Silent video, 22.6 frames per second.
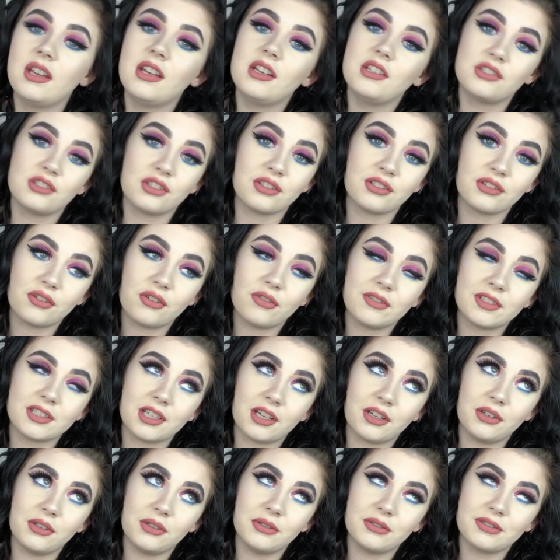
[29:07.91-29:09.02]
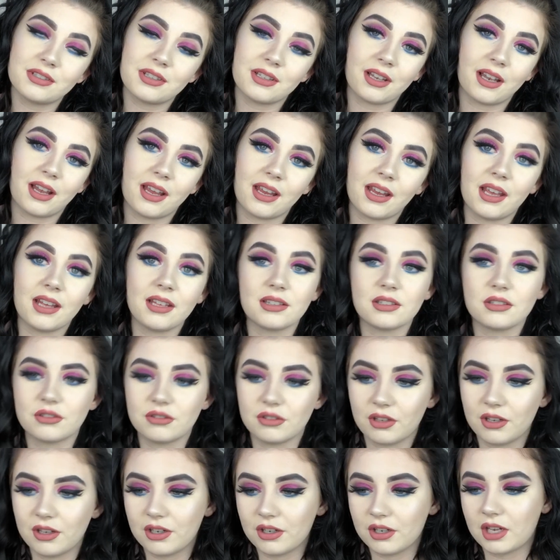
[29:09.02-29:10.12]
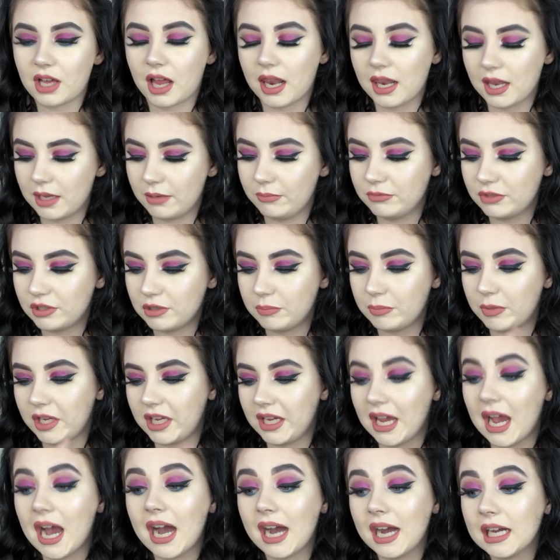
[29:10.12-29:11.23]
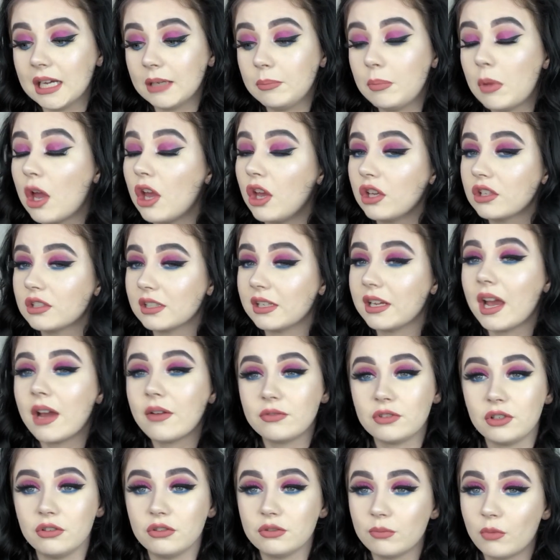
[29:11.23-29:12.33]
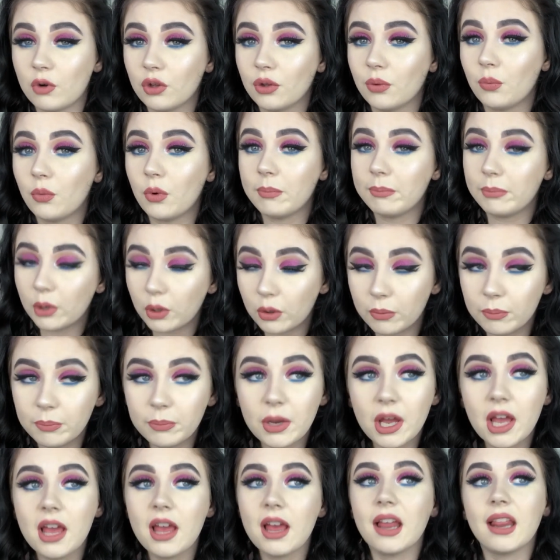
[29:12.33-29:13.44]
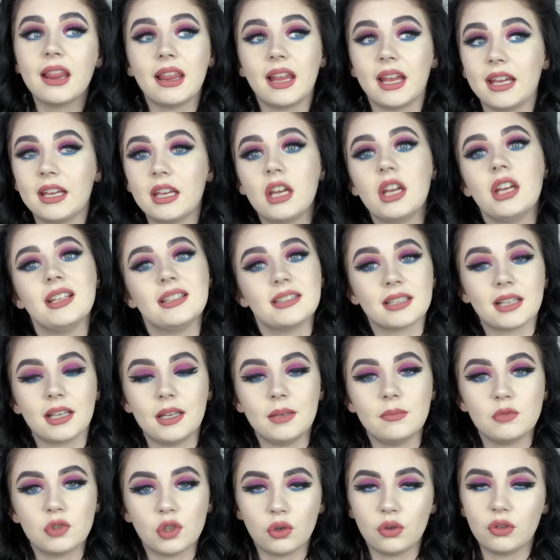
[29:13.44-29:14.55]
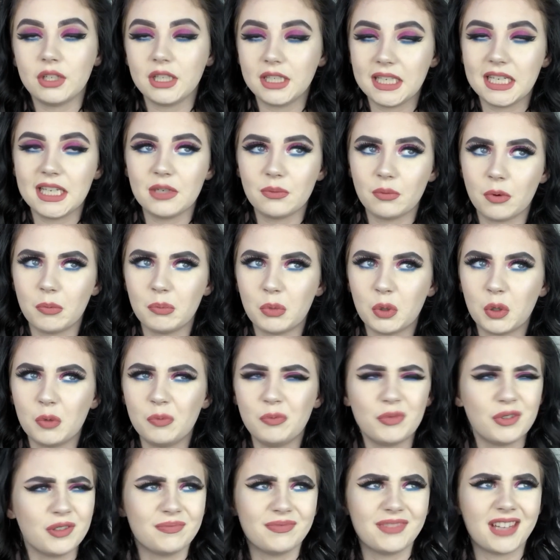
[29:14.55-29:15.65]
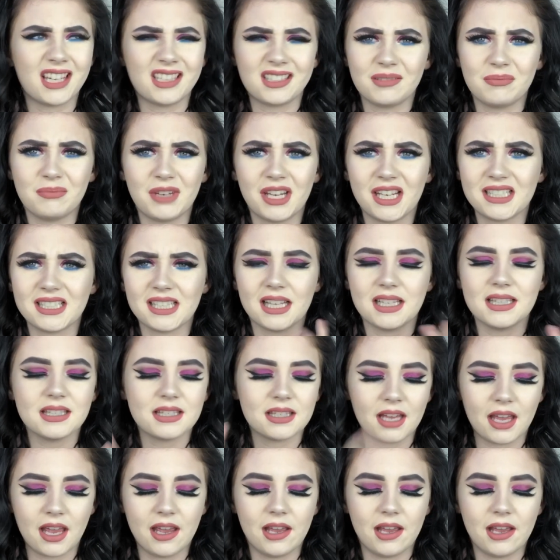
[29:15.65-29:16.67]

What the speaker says: Doesn't cover tattoos like it's claimed to be. I personally have to use more than 1 pump. Like it's claimed to only need 1 pump. That didn't make sense.